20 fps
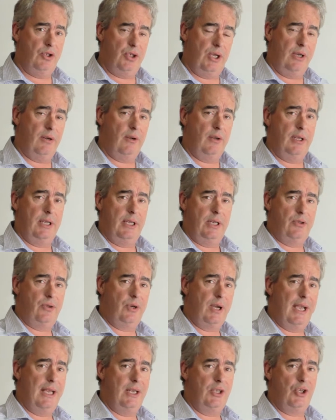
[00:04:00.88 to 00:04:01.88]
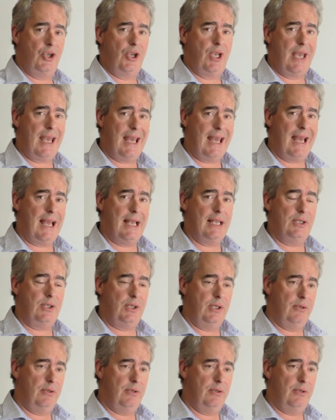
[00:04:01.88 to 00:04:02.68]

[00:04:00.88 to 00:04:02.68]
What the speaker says: generally trade your cars,